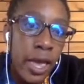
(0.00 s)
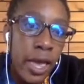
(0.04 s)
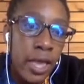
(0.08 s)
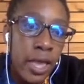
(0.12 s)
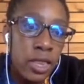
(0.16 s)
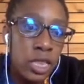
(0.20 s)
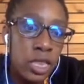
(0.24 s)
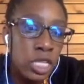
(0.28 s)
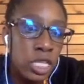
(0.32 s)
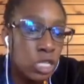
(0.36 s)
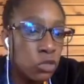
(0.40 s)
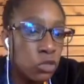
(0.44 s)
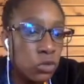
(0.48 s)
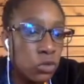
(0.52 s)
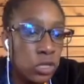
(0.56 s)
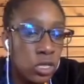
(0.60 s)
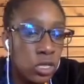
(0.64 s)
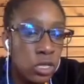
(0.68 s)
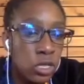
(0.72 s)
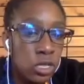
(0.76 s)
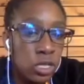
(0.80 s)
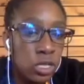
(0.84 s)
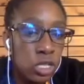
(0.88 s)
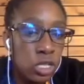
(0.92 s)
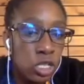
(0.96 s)
And this
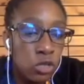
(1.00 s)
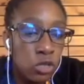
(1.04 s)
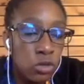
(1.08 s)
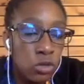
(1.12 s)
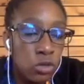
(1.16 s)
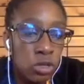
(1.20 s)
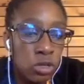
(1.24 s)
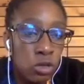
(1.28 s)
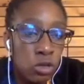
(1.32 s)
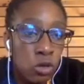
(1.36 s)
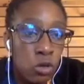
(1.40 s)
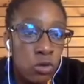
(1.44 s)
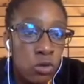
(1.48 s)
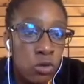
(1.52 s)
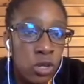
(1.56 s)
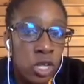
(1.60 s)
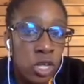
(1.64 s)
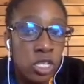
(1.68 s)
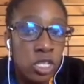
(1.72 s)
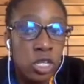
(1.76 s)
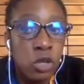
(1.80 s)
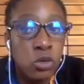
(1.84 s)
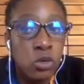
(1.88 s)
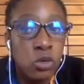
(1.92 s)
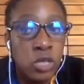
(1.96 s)
research was not only
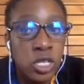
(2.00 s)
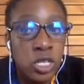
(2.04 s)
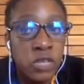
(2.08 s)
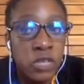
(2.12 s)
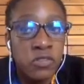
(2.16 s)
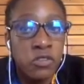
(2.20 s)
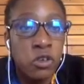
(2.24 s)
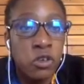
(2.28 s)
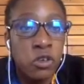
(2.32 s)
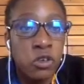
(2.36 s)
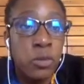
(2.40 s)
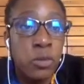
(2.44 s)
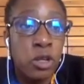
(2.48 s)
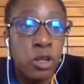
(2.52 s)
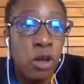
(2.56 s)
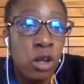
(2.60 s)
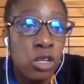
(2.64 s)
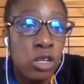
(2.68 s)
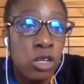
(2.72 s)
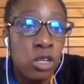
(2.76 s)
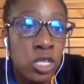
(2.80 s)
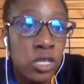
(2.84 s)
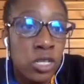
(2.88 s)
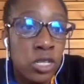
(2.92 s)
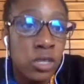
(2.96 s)
exclusive to
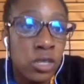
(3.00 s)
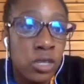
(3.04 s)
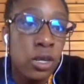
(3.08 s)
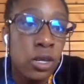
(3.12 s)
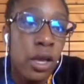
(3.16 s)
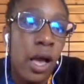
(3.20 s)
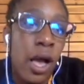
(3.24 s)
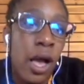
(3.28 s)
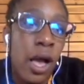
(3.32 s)
immunology,